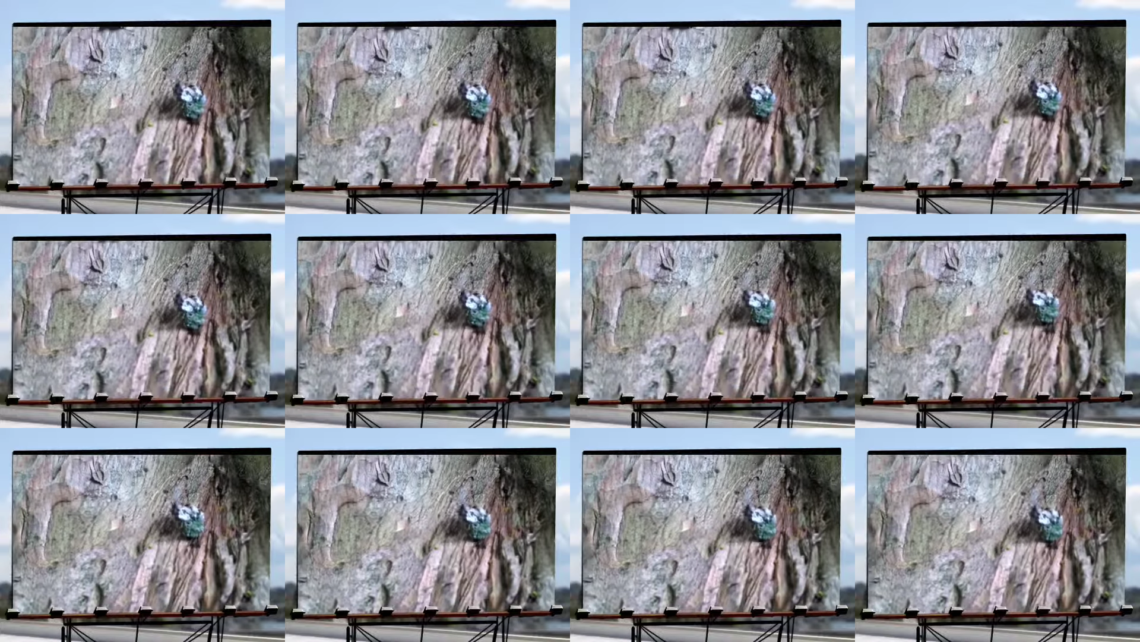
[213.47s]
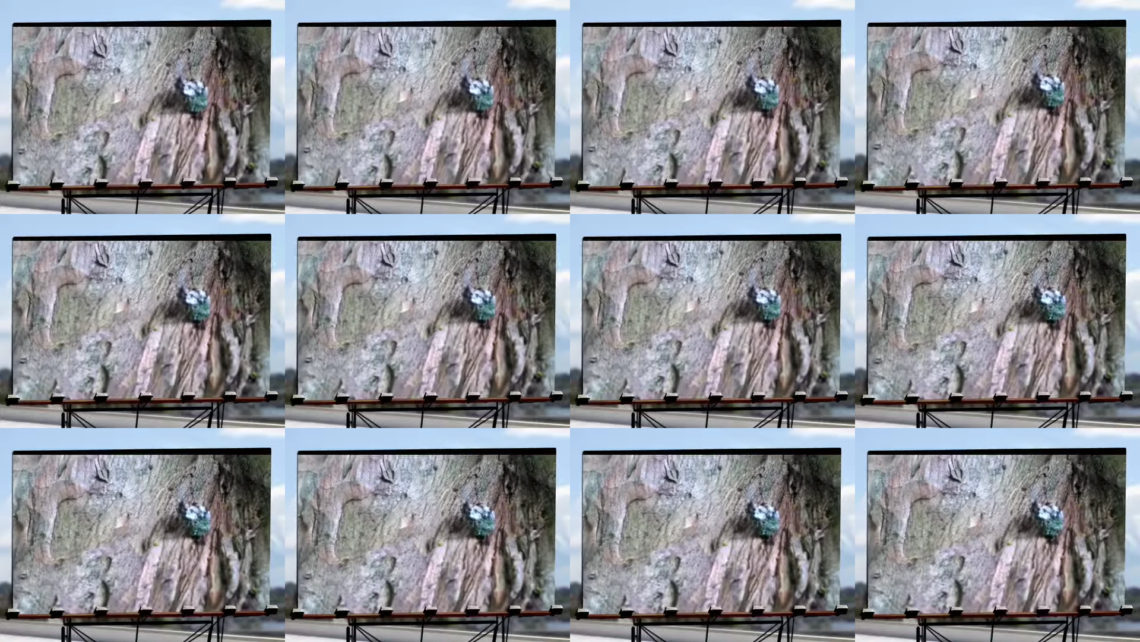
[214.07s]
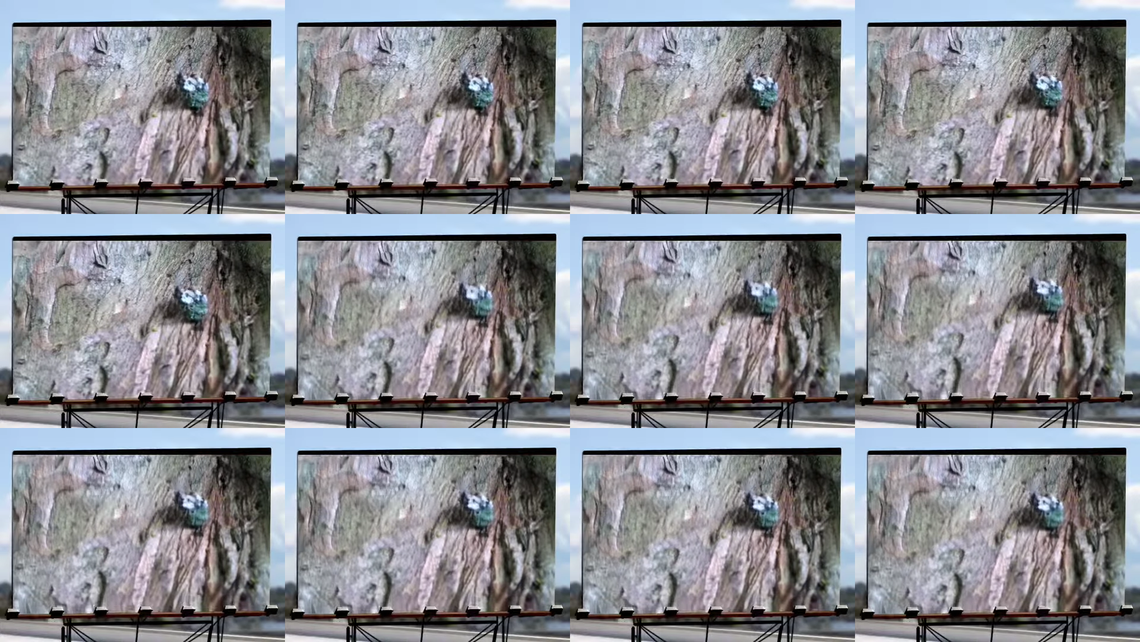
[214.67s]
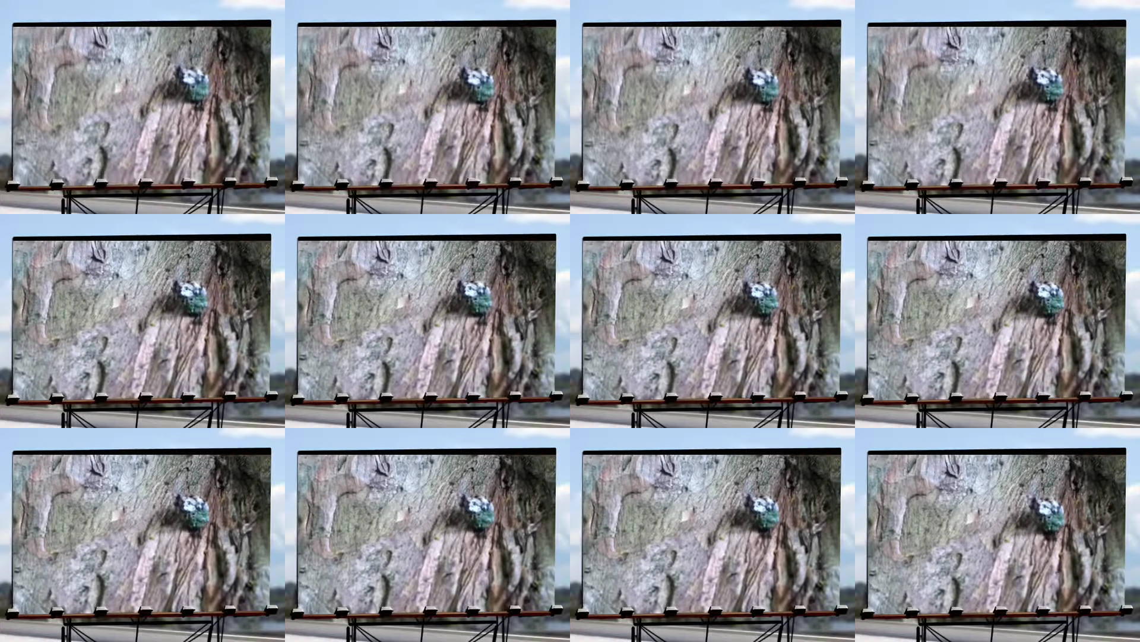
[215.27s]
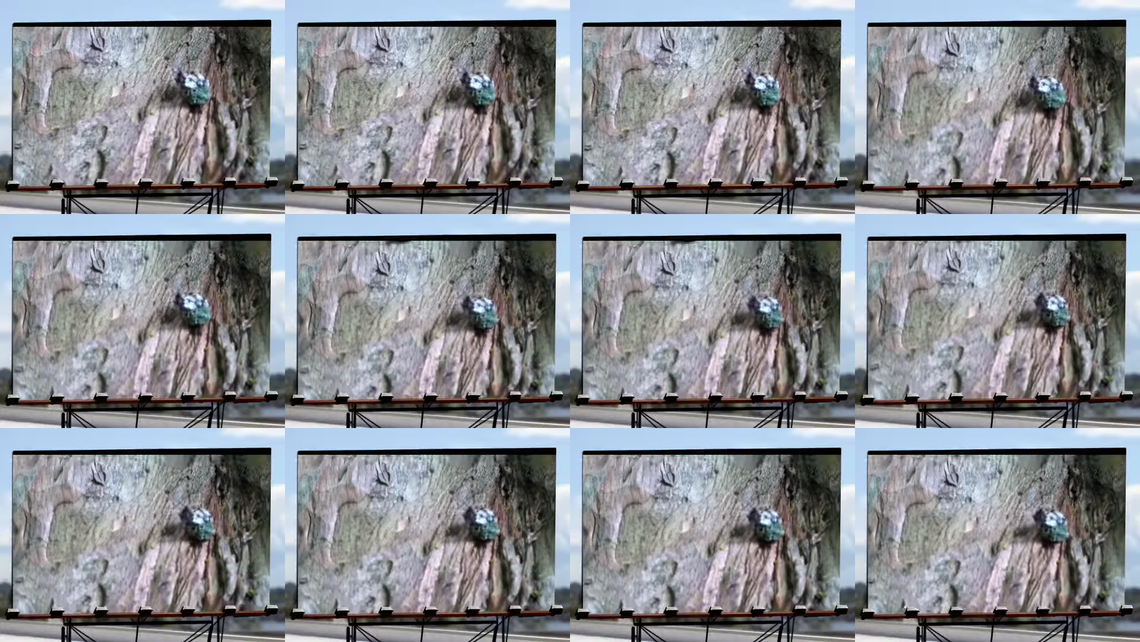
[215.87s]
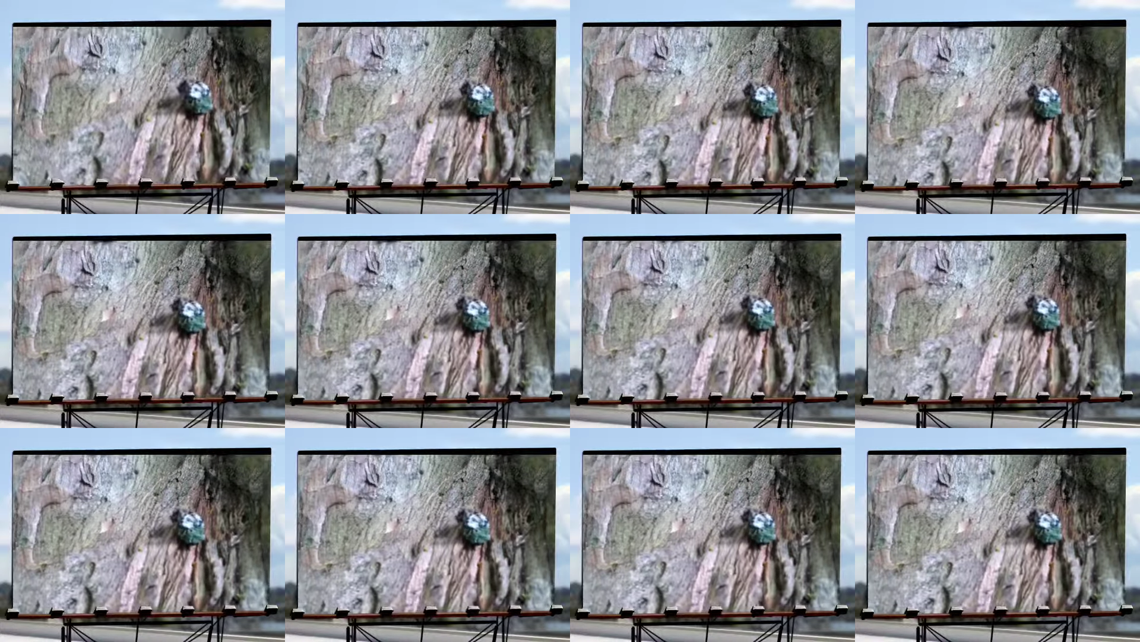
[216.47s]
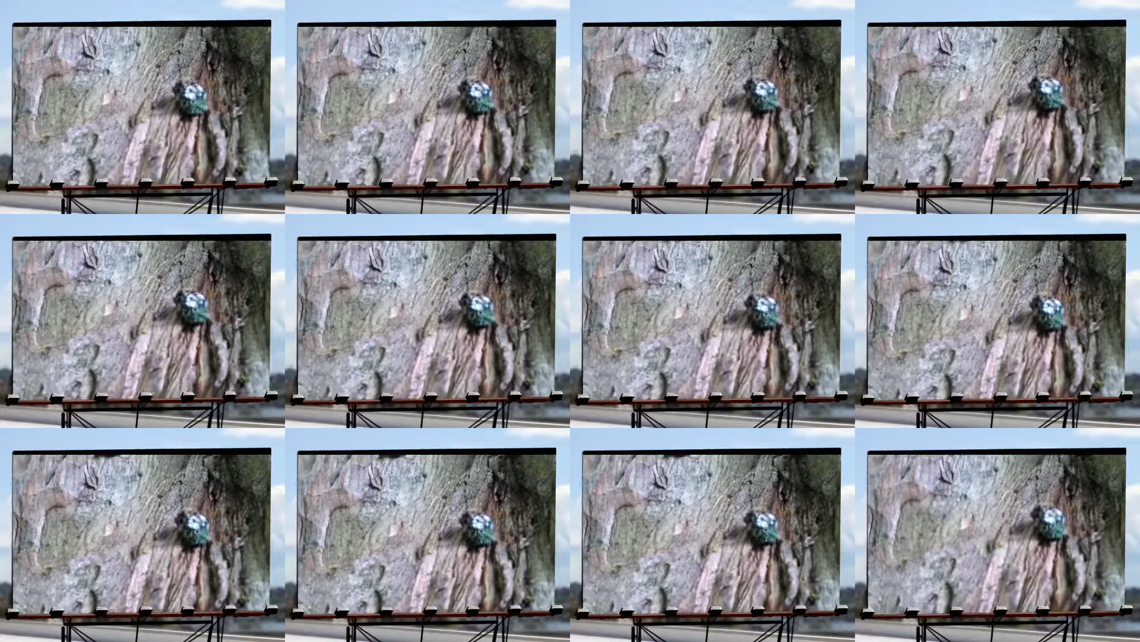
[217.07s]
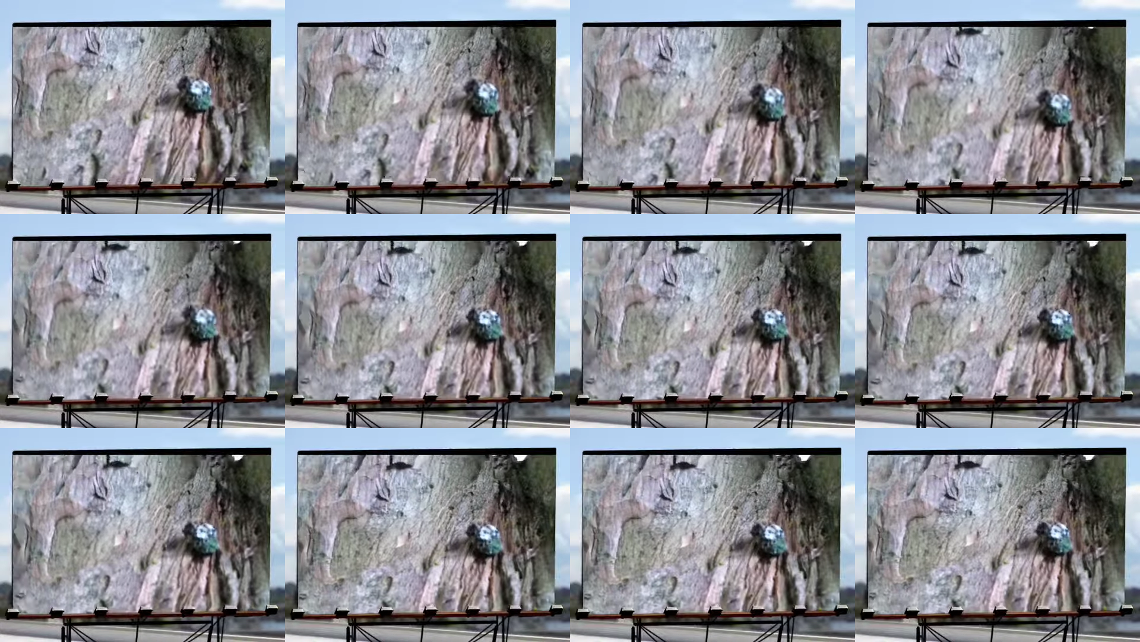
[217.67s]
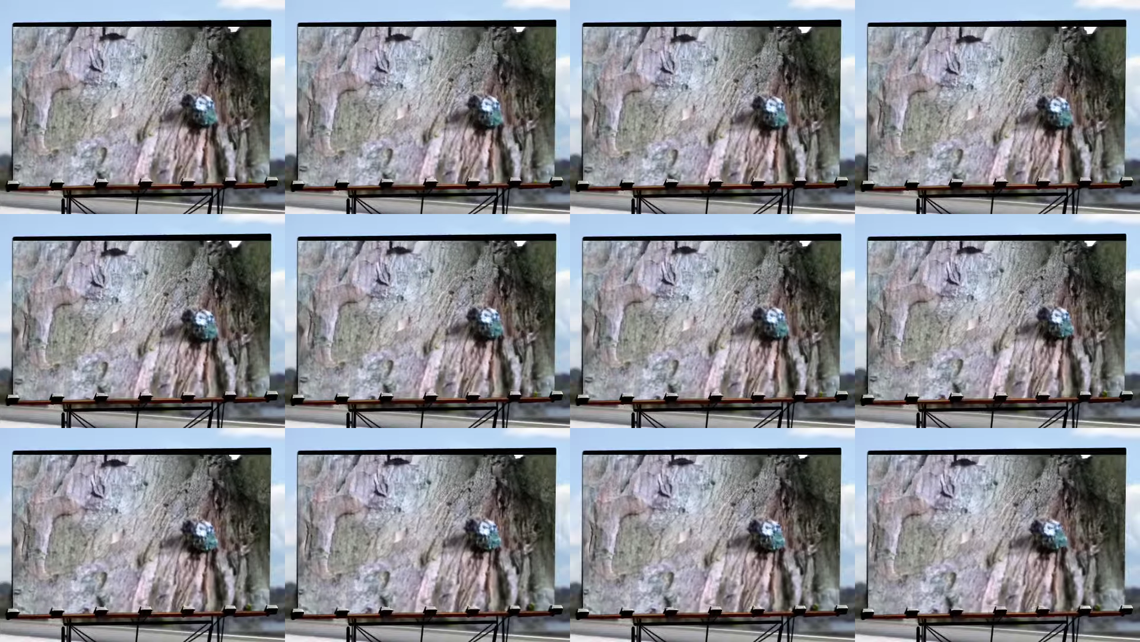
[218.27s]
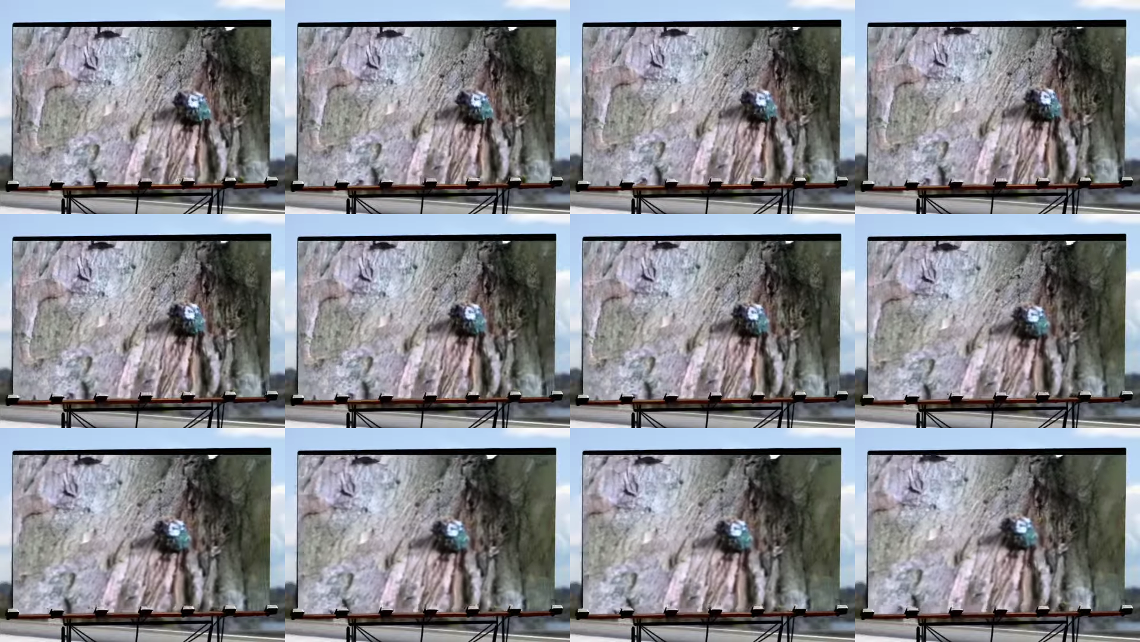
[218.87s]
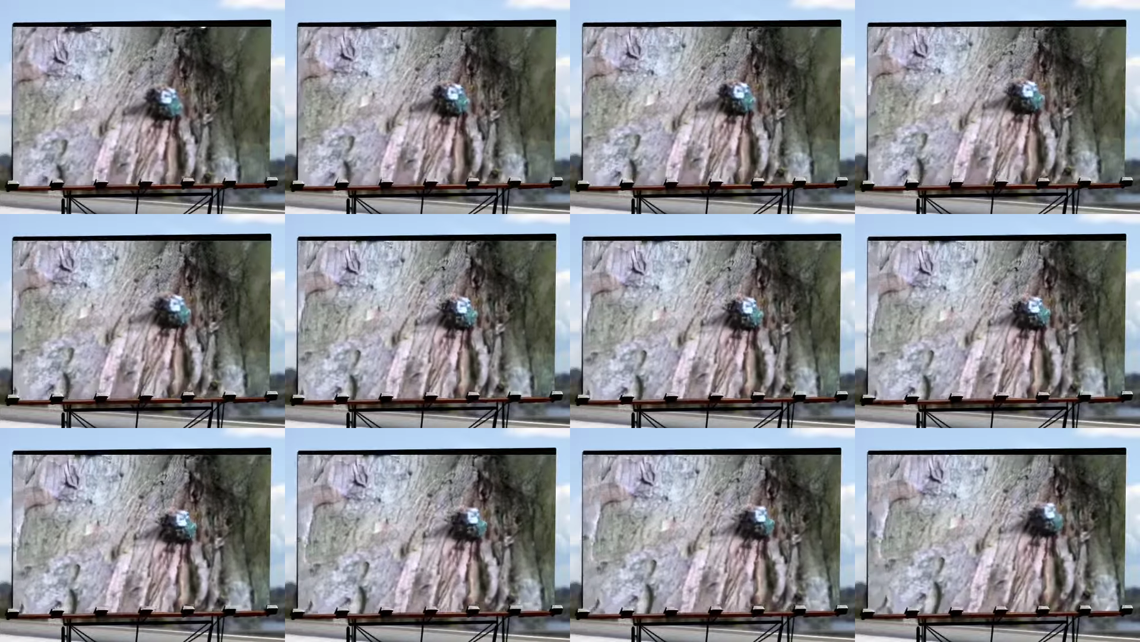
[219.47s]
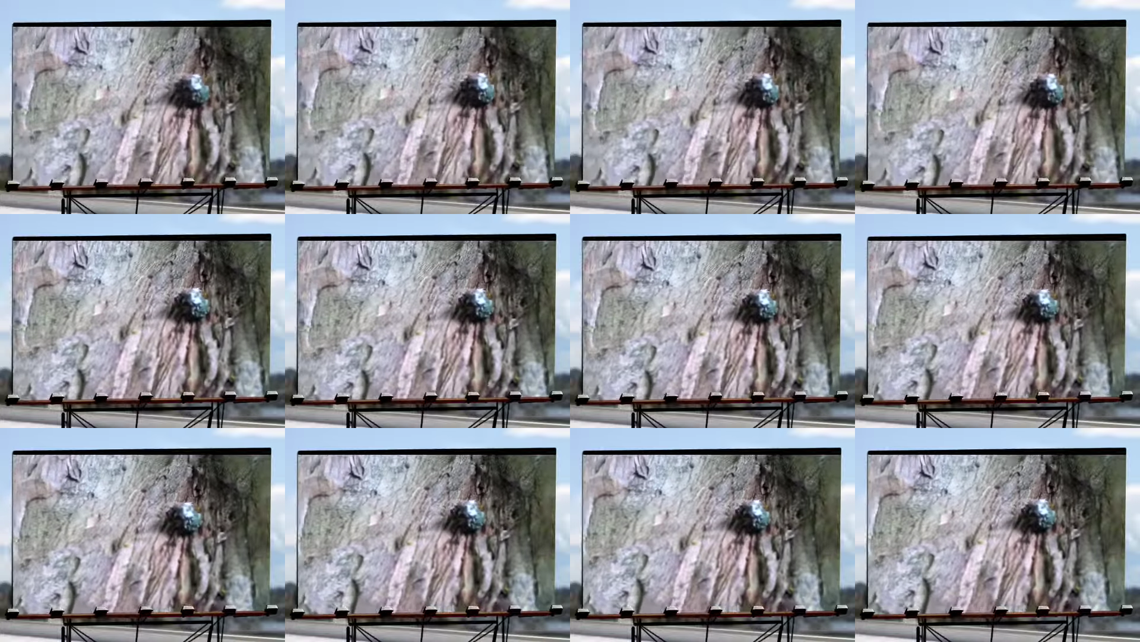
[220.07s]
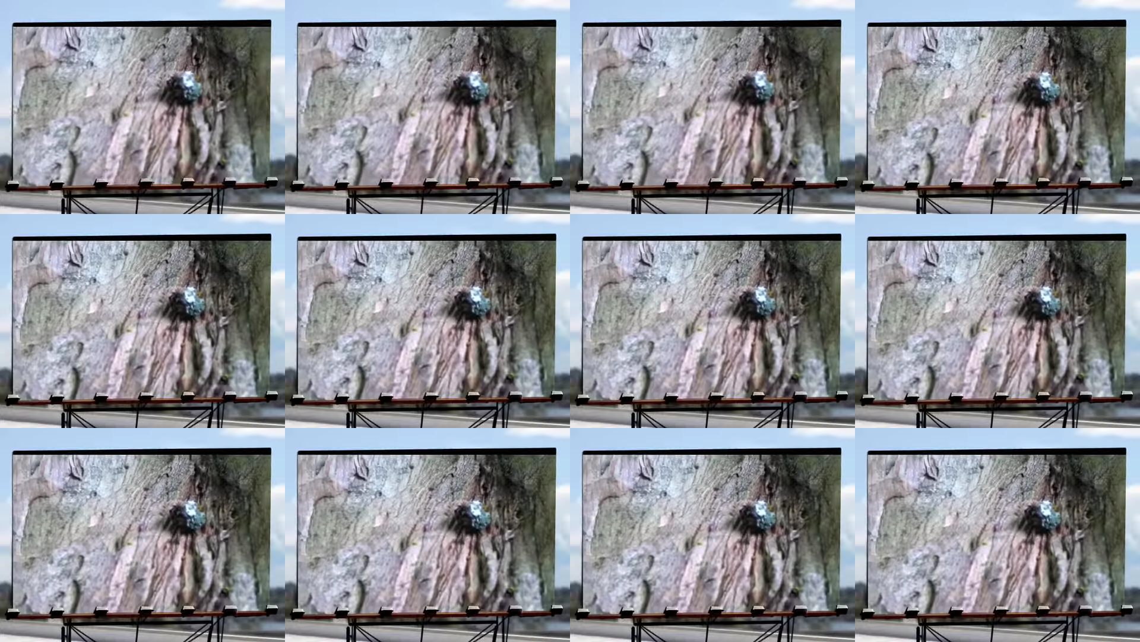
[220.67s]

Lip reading: Nobody's mouth can be seen.